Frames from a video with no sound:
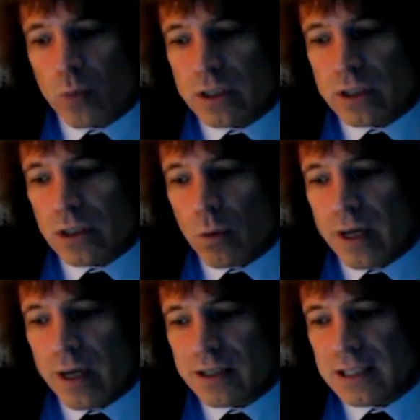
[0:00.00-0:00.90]
We shall
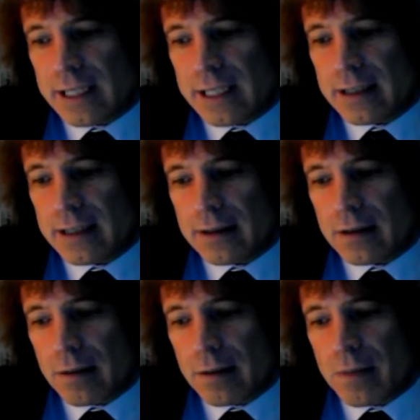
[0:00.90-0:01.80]
wait and see, and
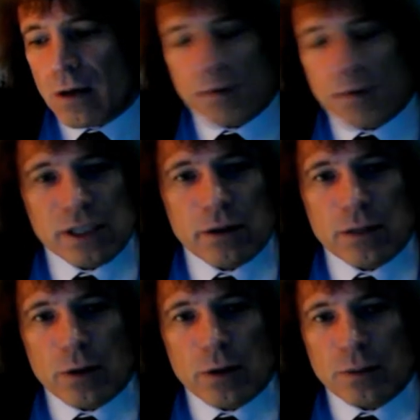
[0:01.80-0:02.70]
obviously I'll
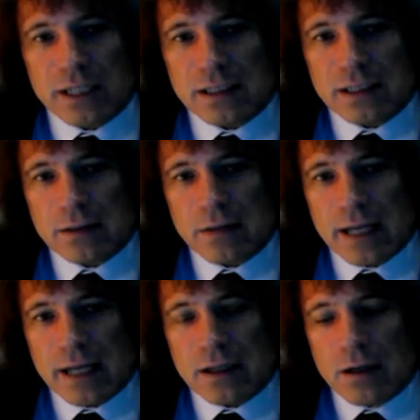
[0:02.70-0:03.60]
keep you updated on
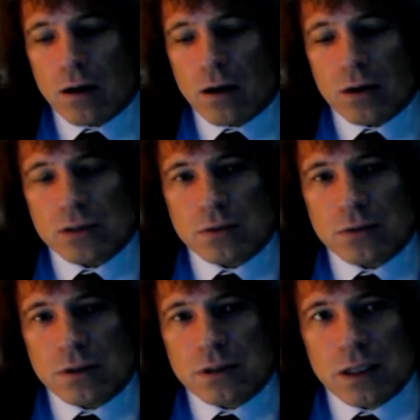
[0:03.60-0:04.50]
any Arsenal
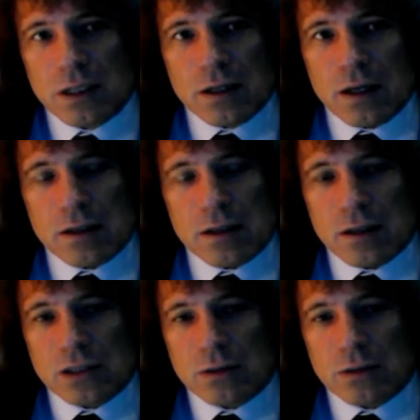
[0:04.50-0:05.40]
news.
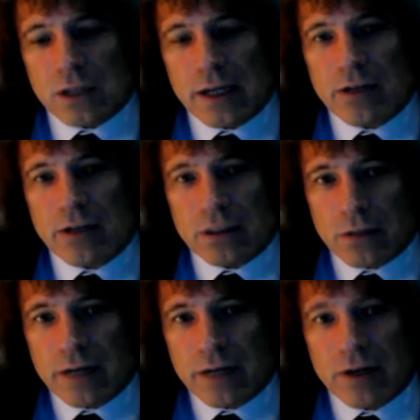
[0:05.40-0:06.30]
As soon as I hear it,
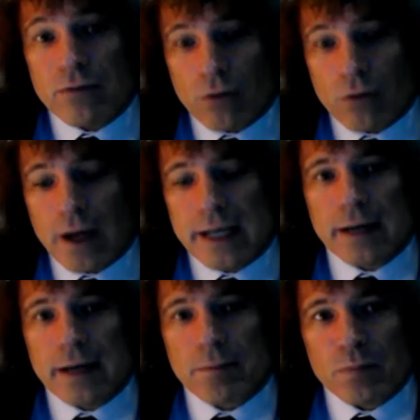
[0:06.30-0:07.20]
you'll hear it right
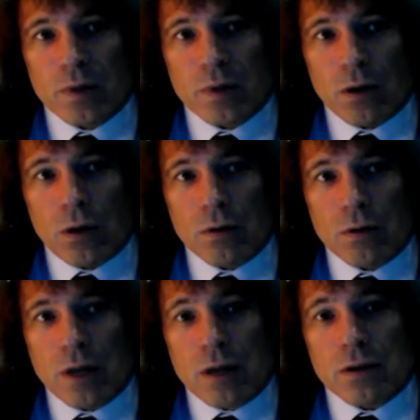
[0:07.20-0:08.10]
here
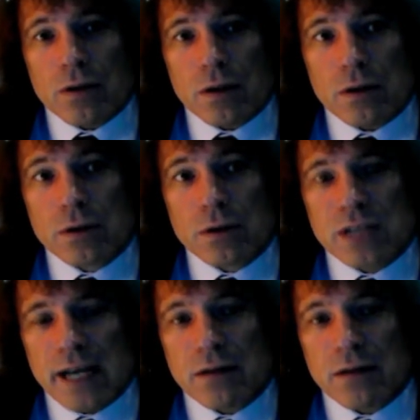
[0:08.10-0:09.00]
on the Loose
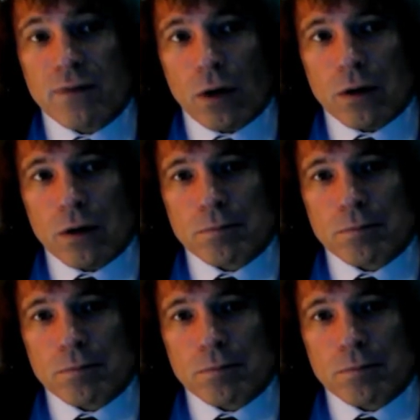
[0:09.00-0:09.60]
Cannon vlog.